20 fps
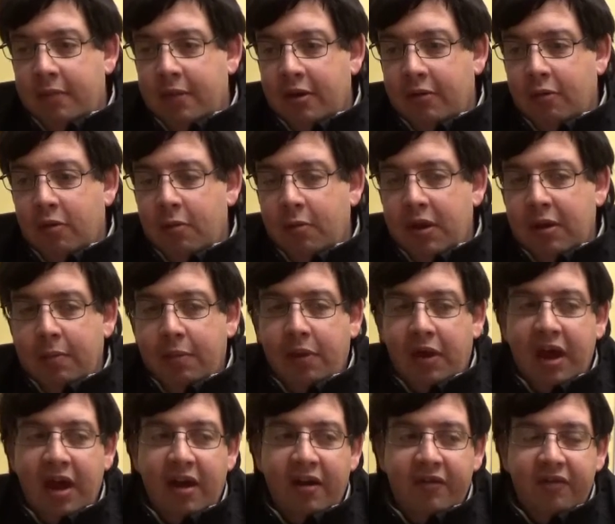it will be a
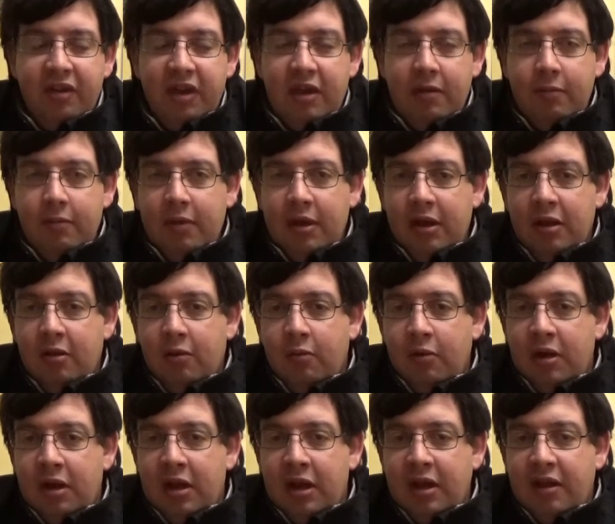playoff team, either
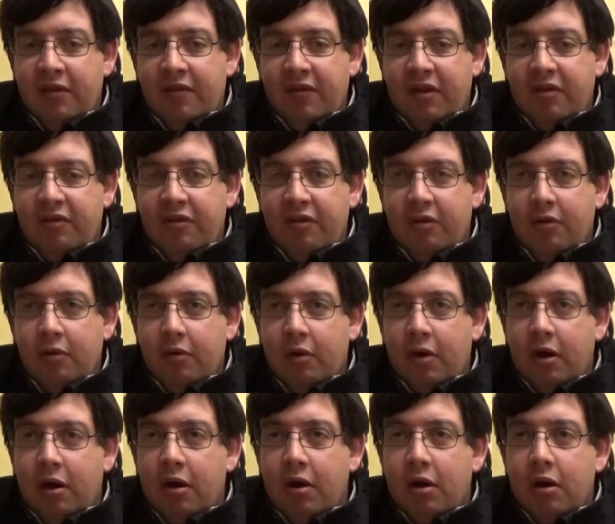winning that division
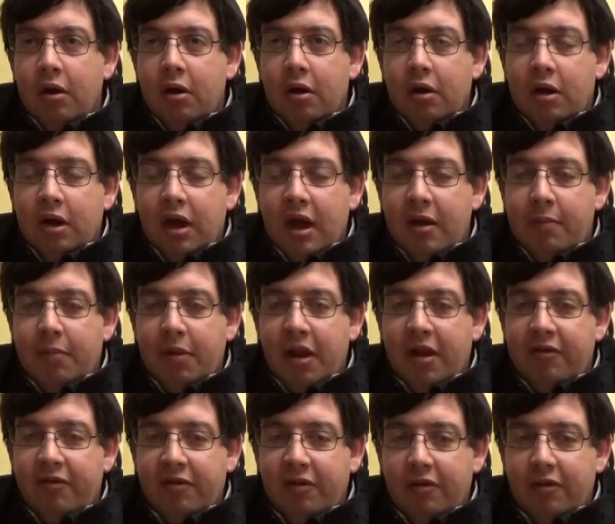or, God bless you.